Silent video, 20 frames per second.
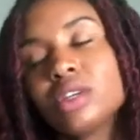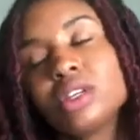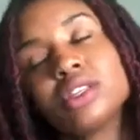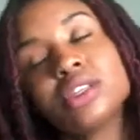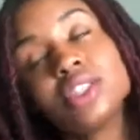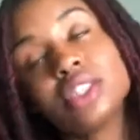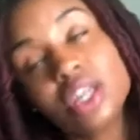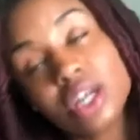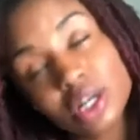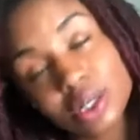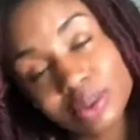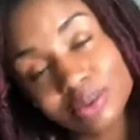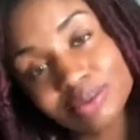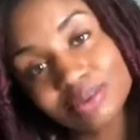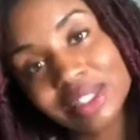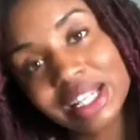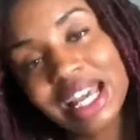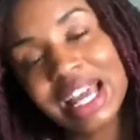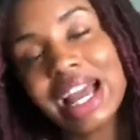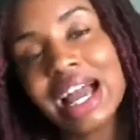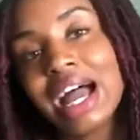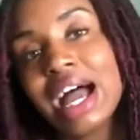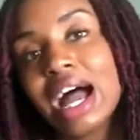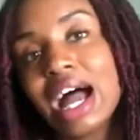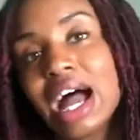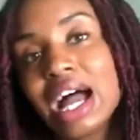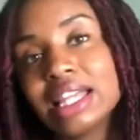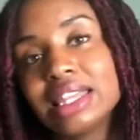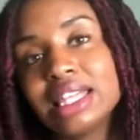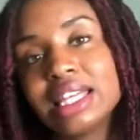So
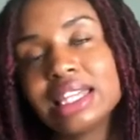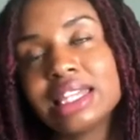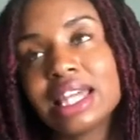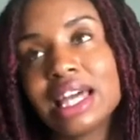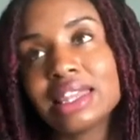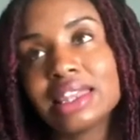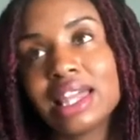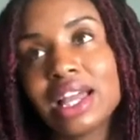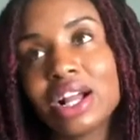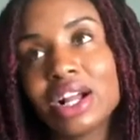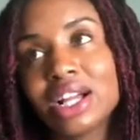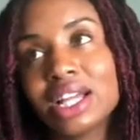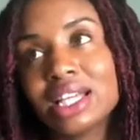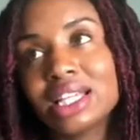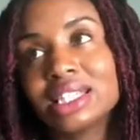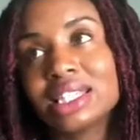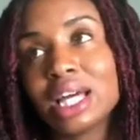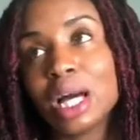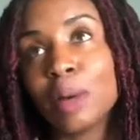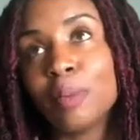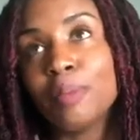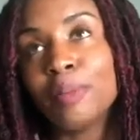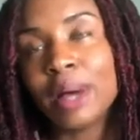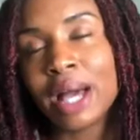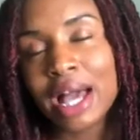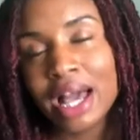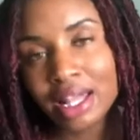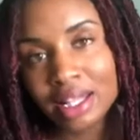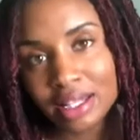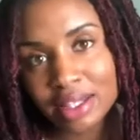I think that there is a
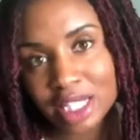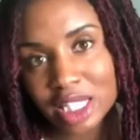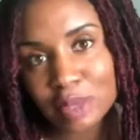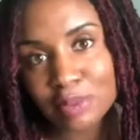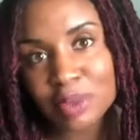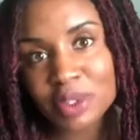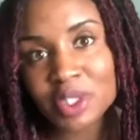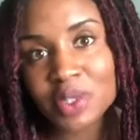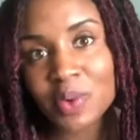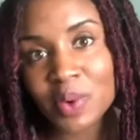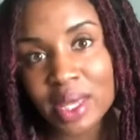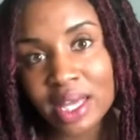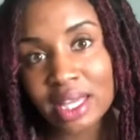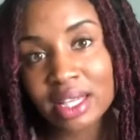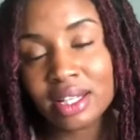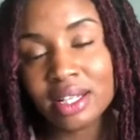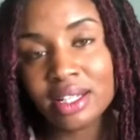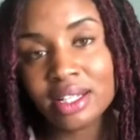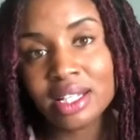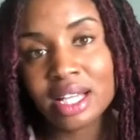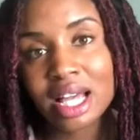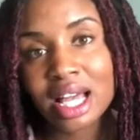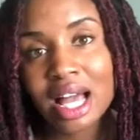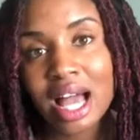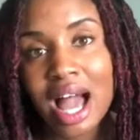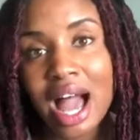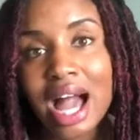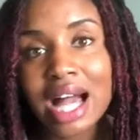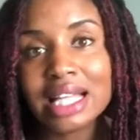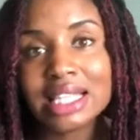balance between
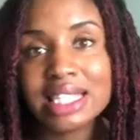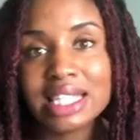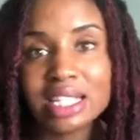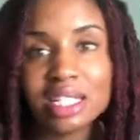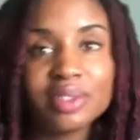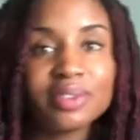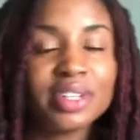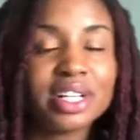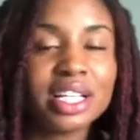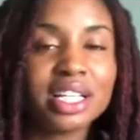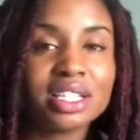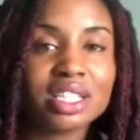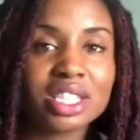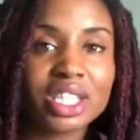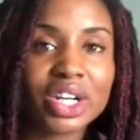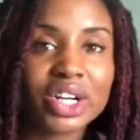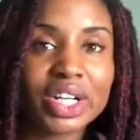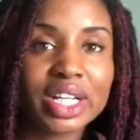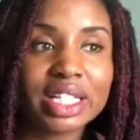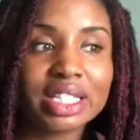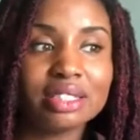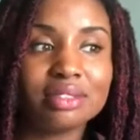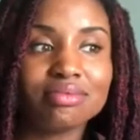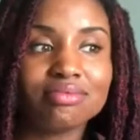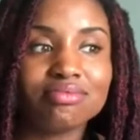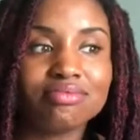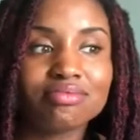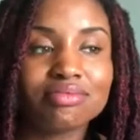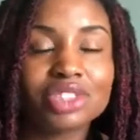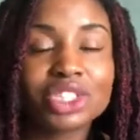identifying certain
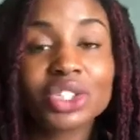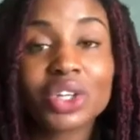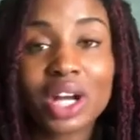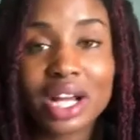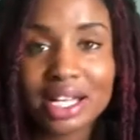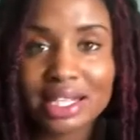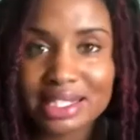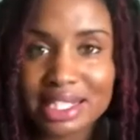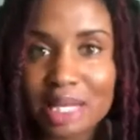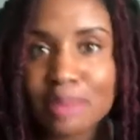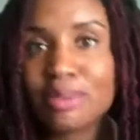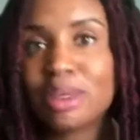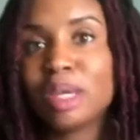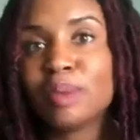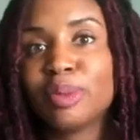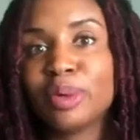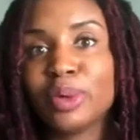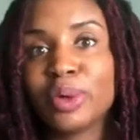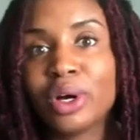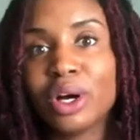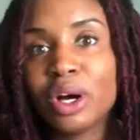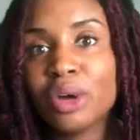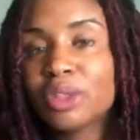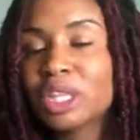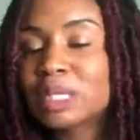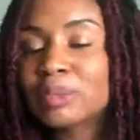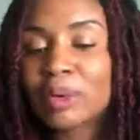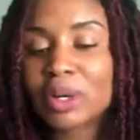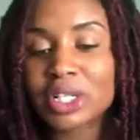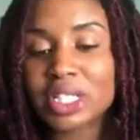traits in people. Oh, this
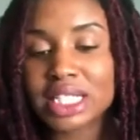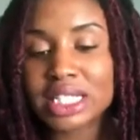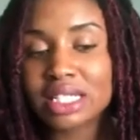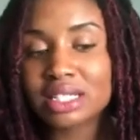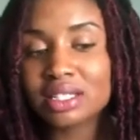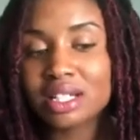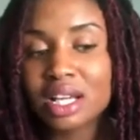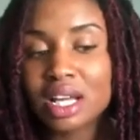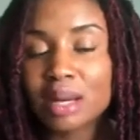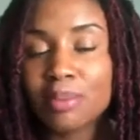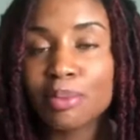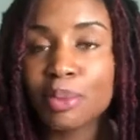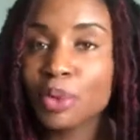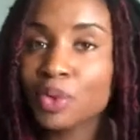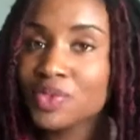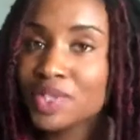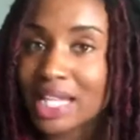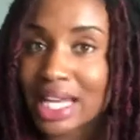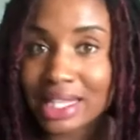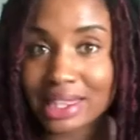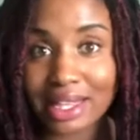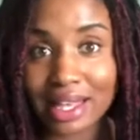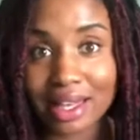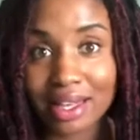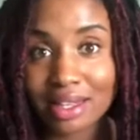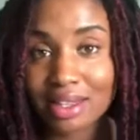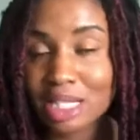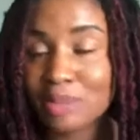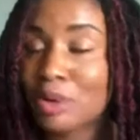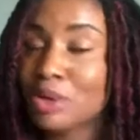person moves like that.
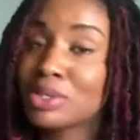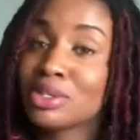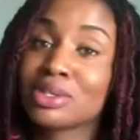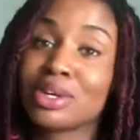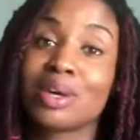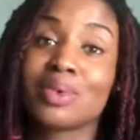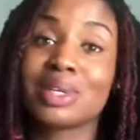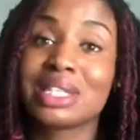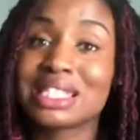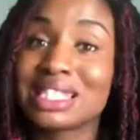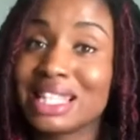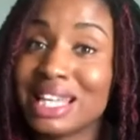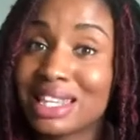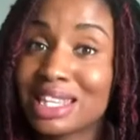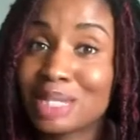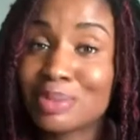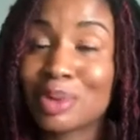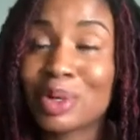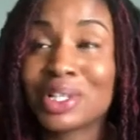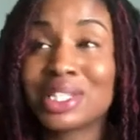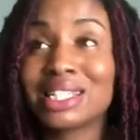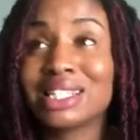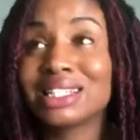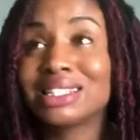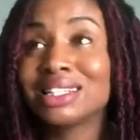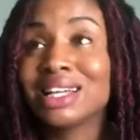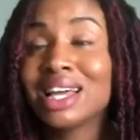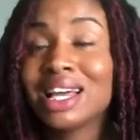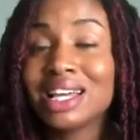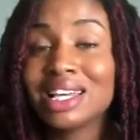This person's always late. This person
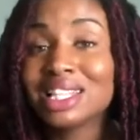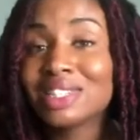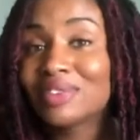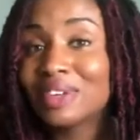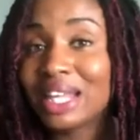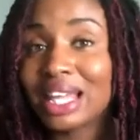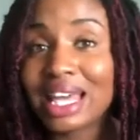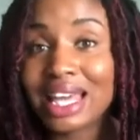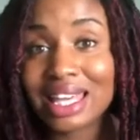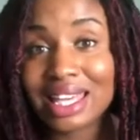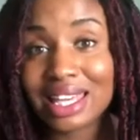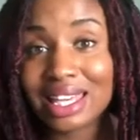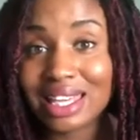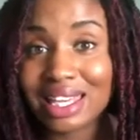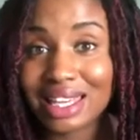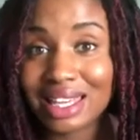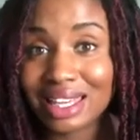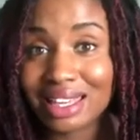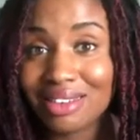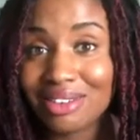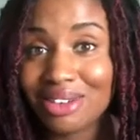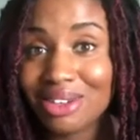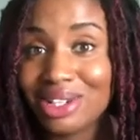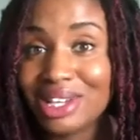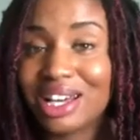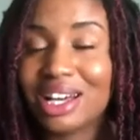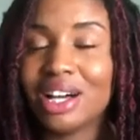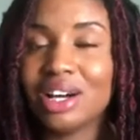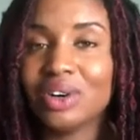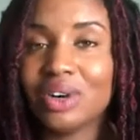is flaky. You
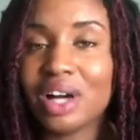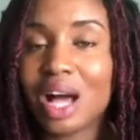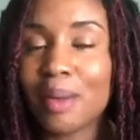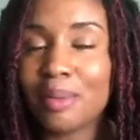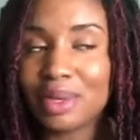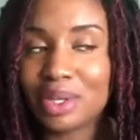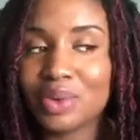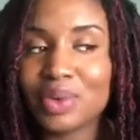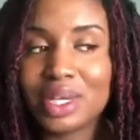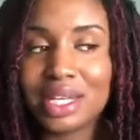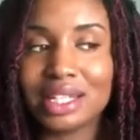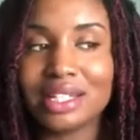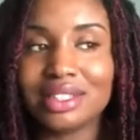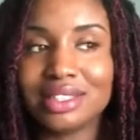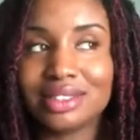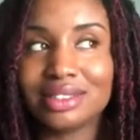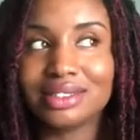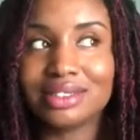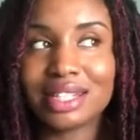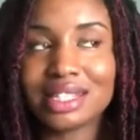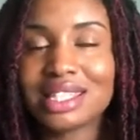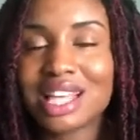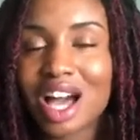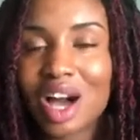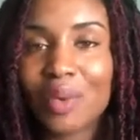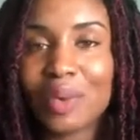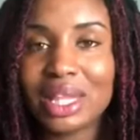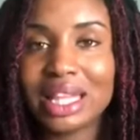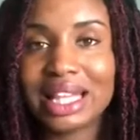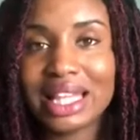know, I mean, you can, that's how
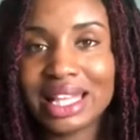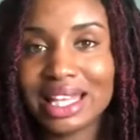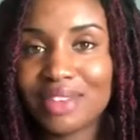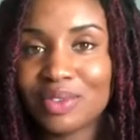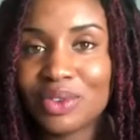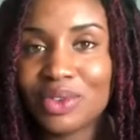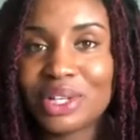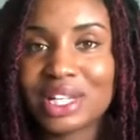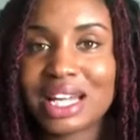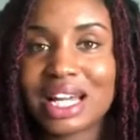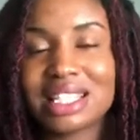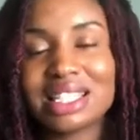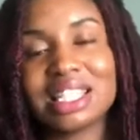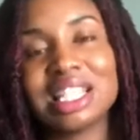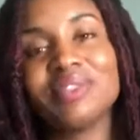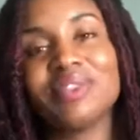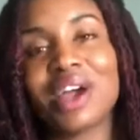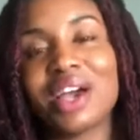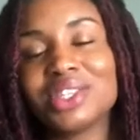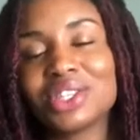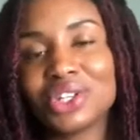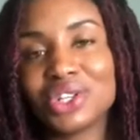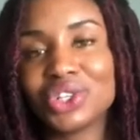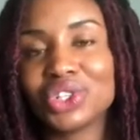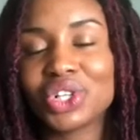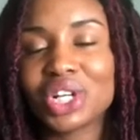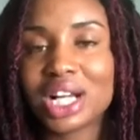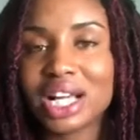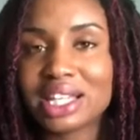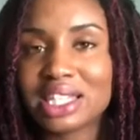we live. You can identify certain
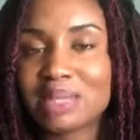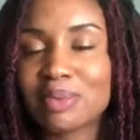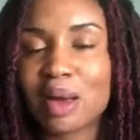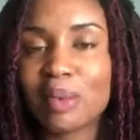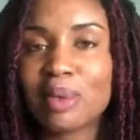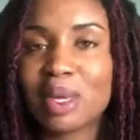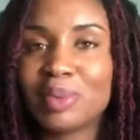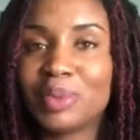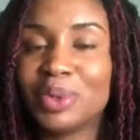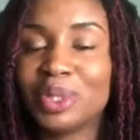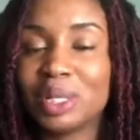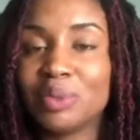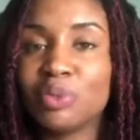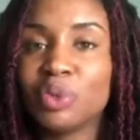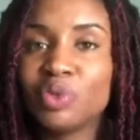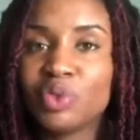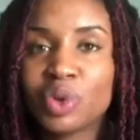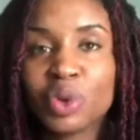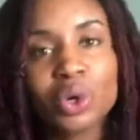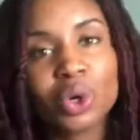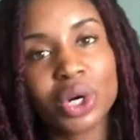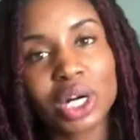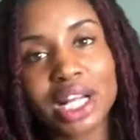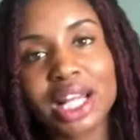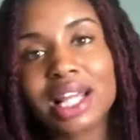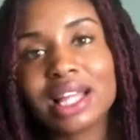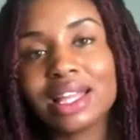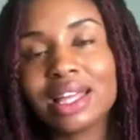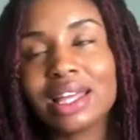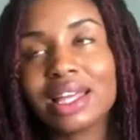traits about people and move
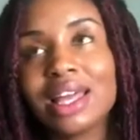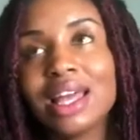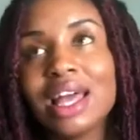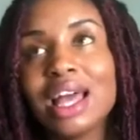accordingly.